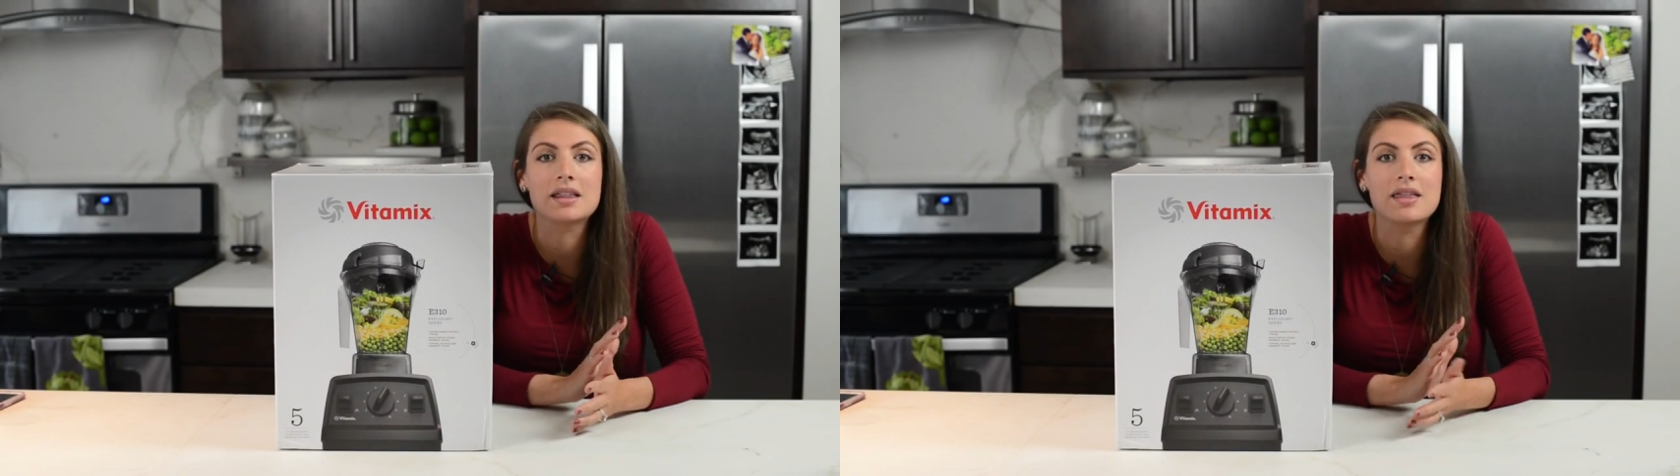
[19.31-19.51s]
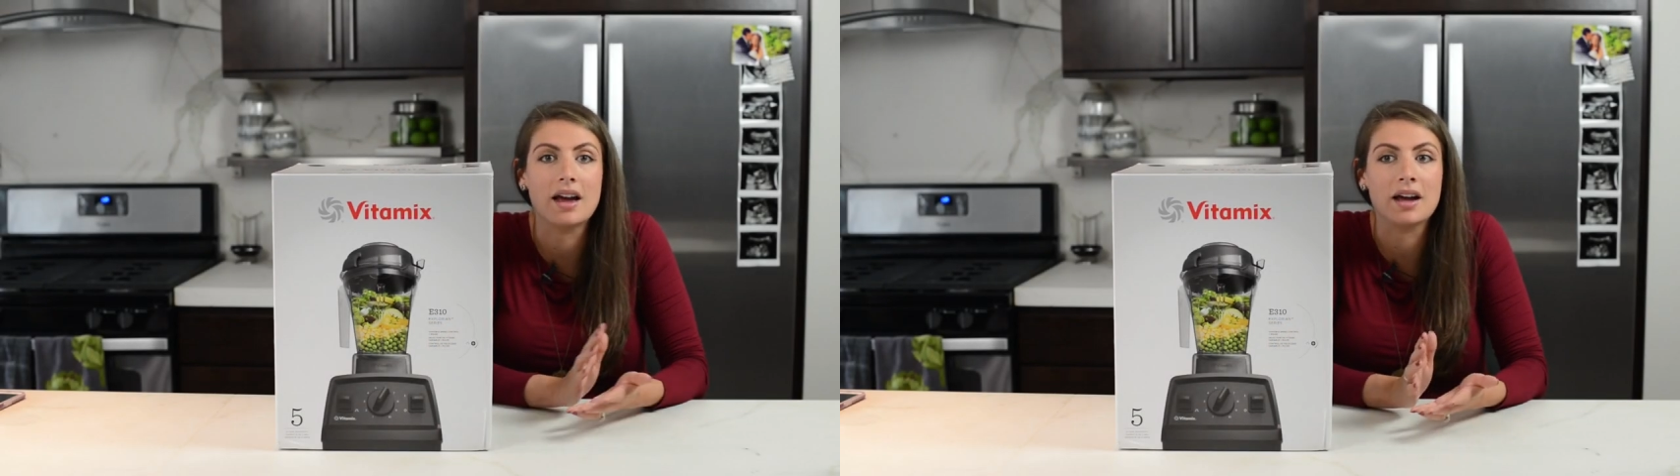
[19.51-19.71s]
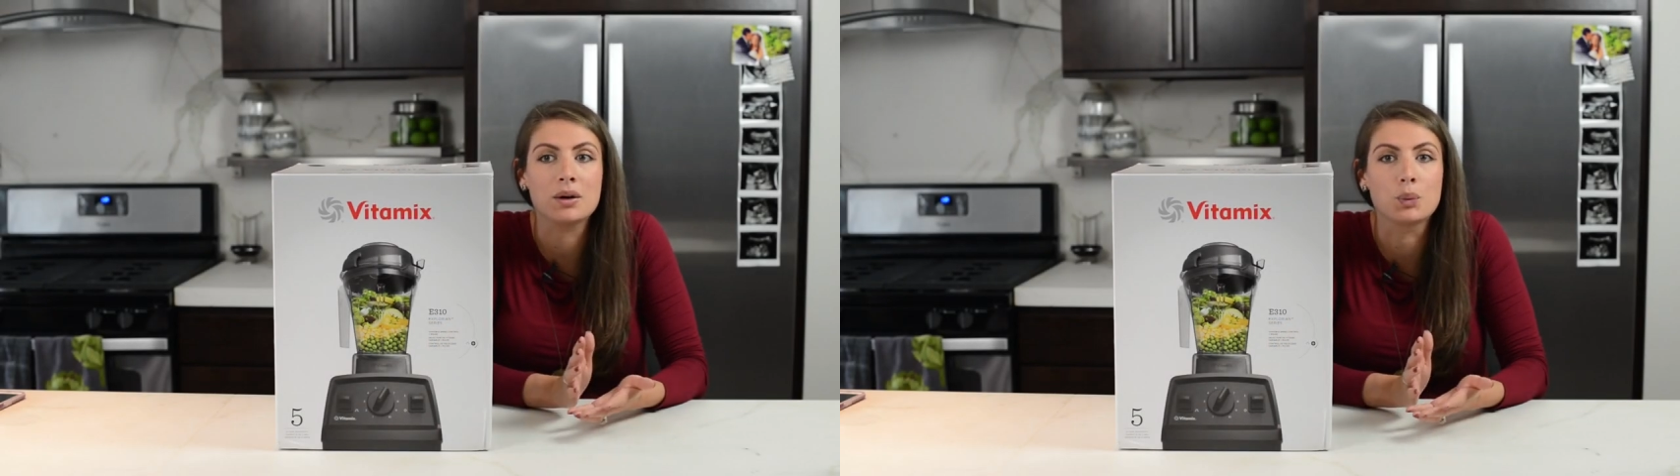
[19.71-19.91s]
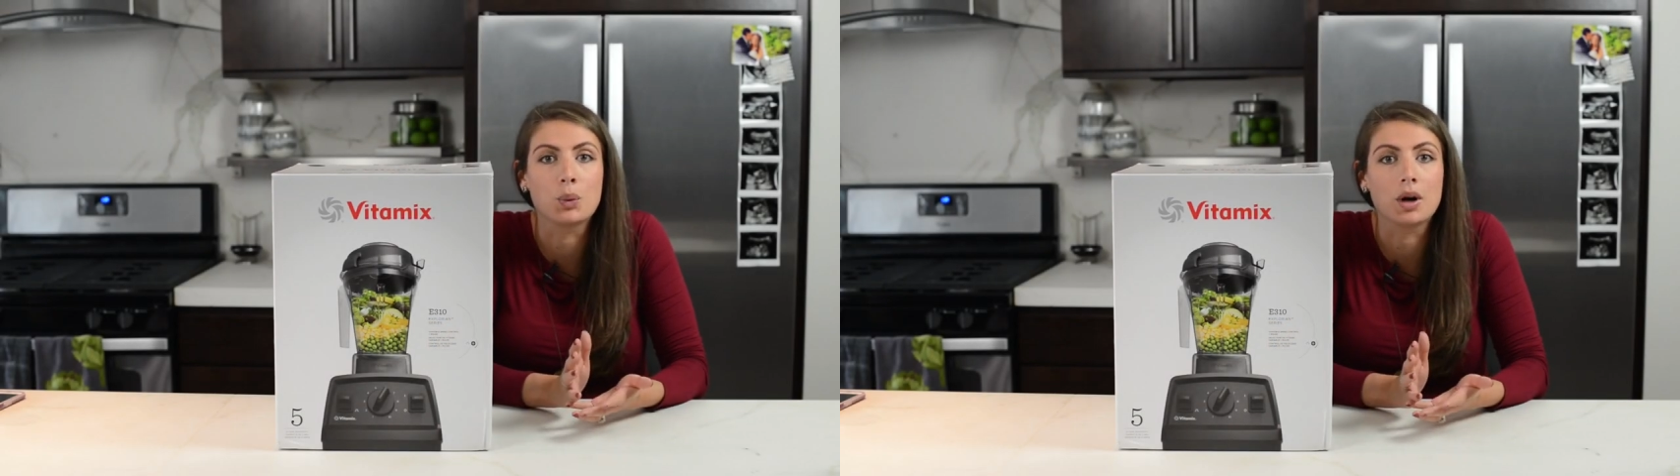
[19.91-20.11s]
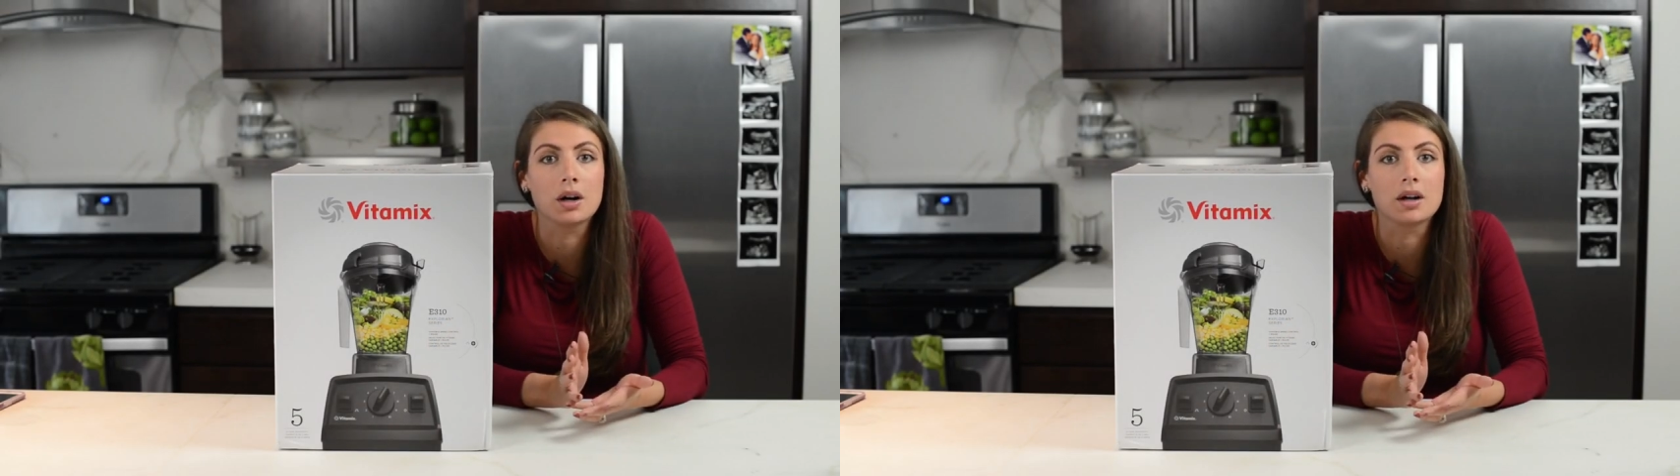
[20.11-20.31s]
then
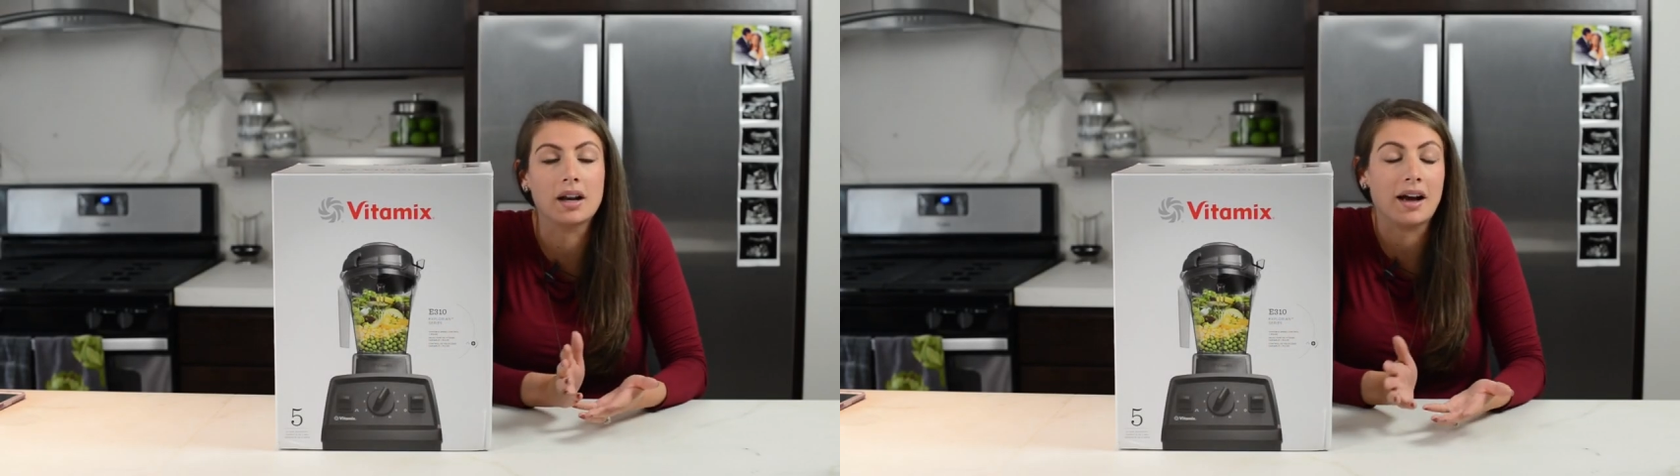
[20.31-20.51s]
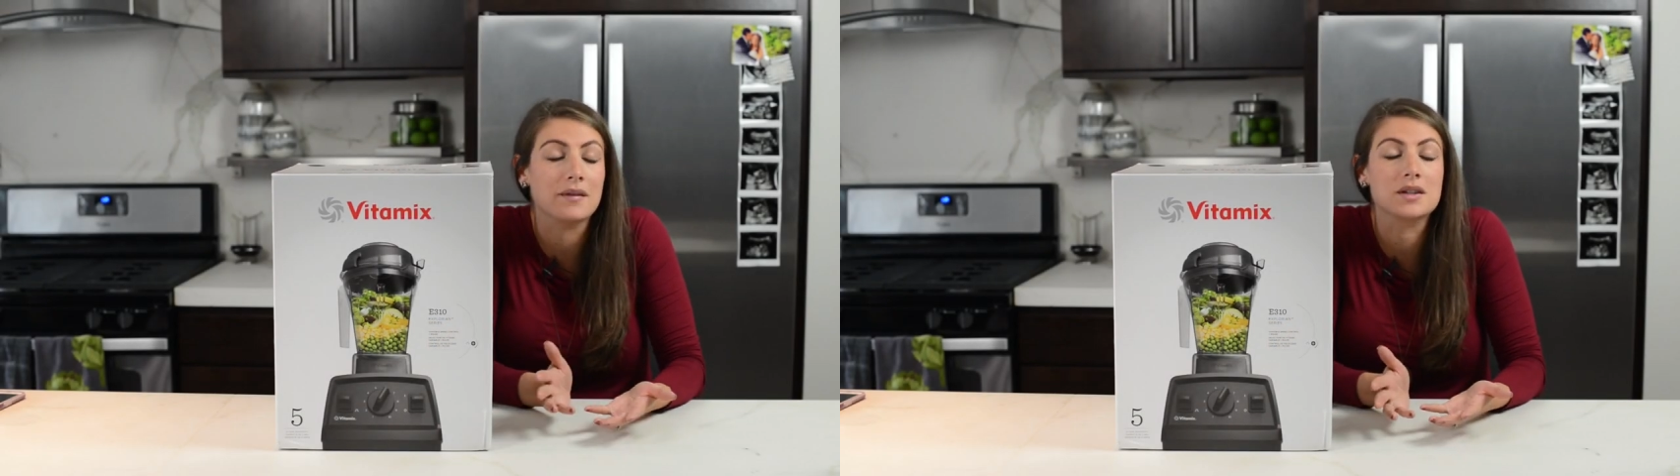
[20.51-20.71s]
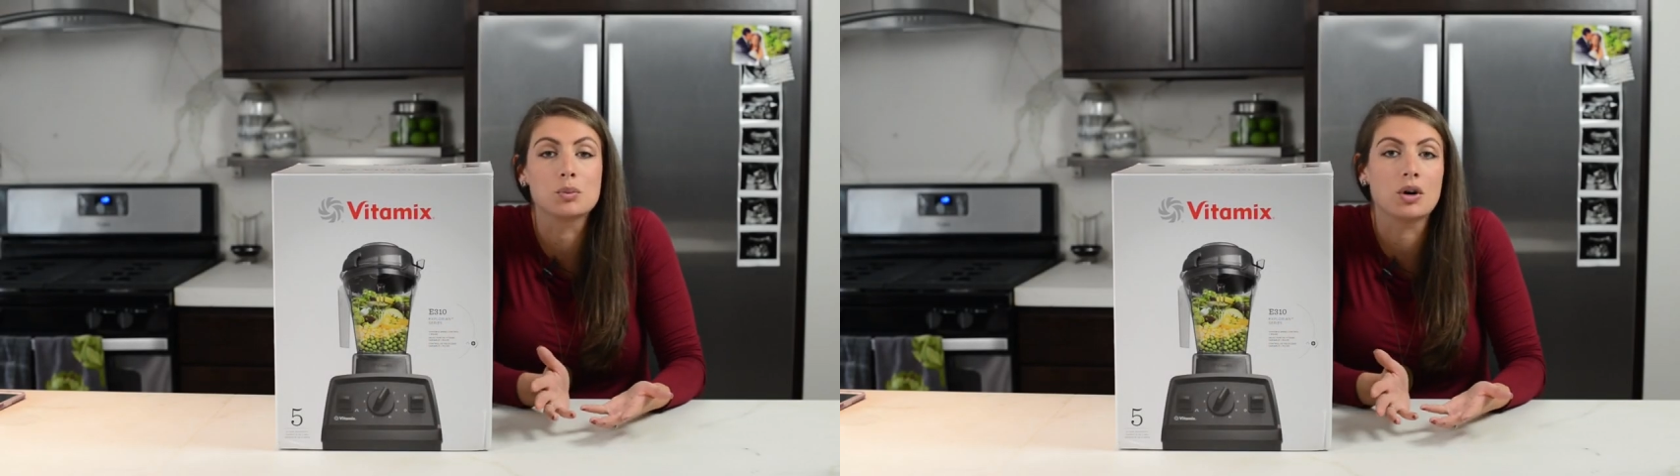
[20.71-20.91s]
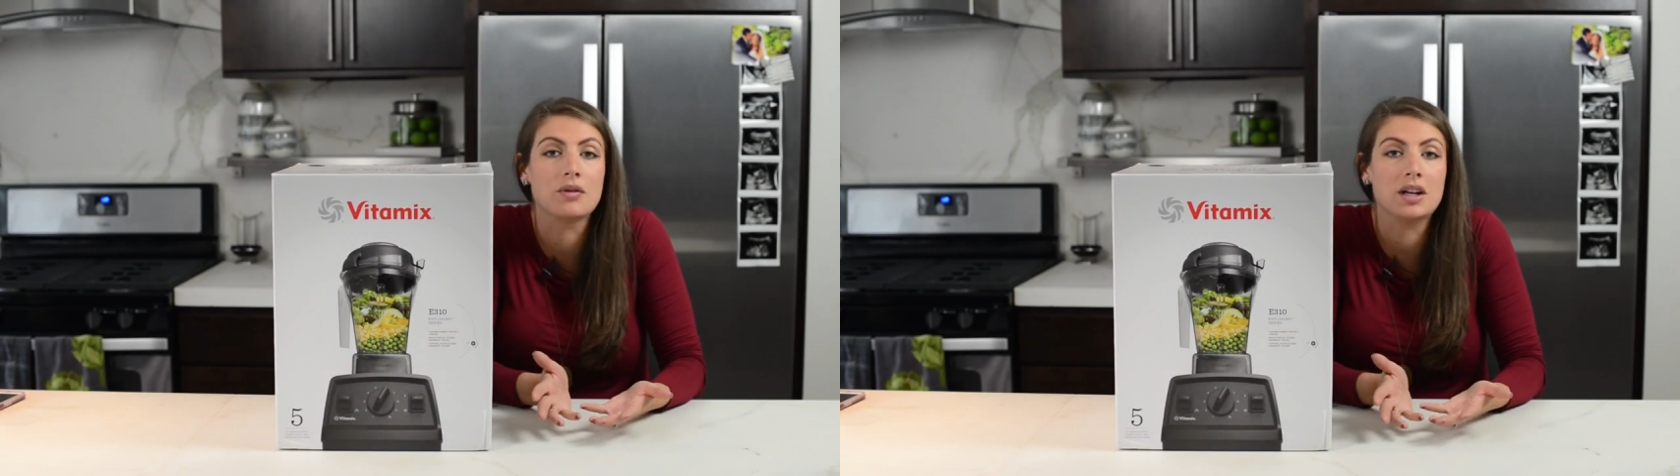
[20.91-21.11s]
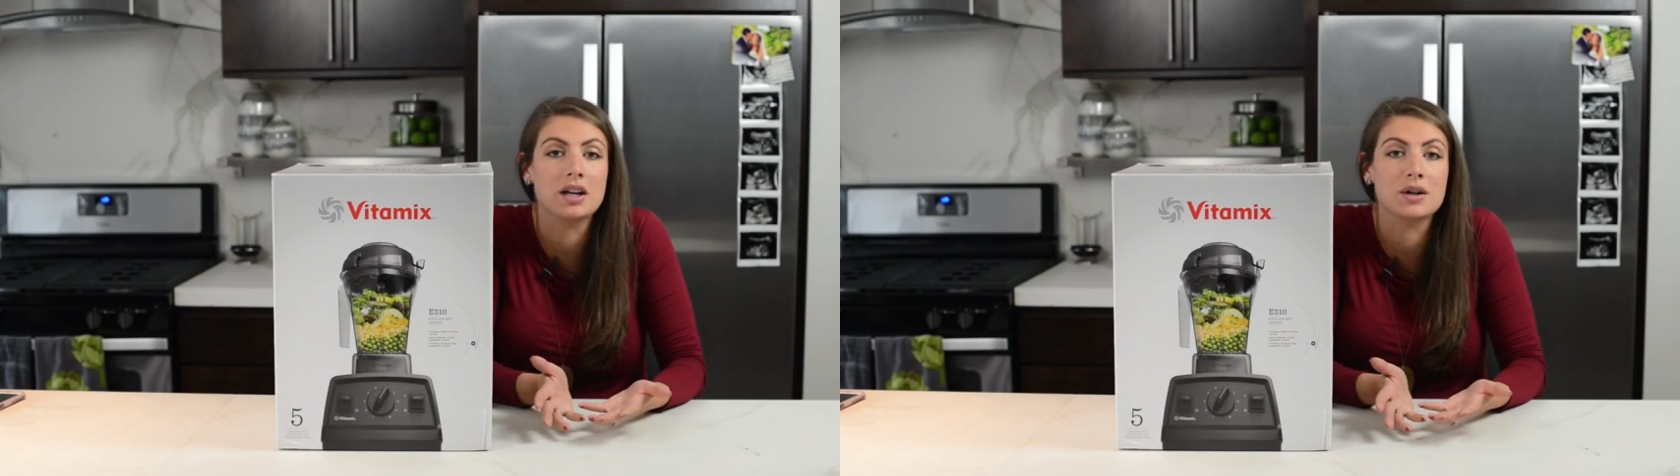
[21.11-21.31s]
we're gonna have some more
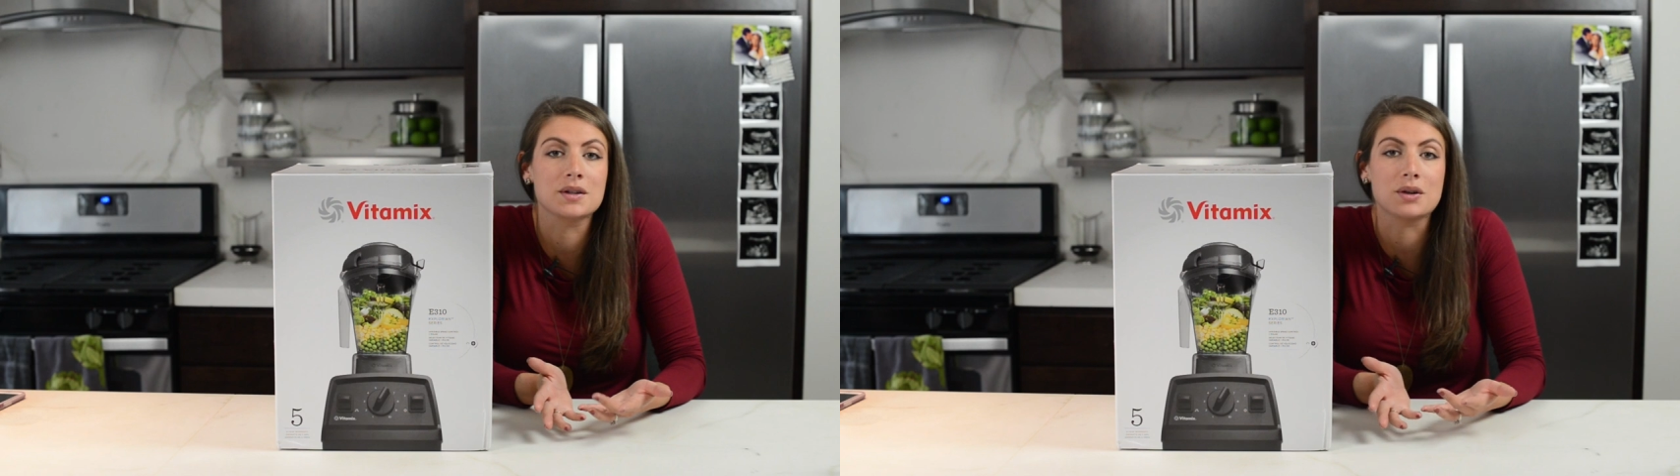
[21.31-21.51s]
videos,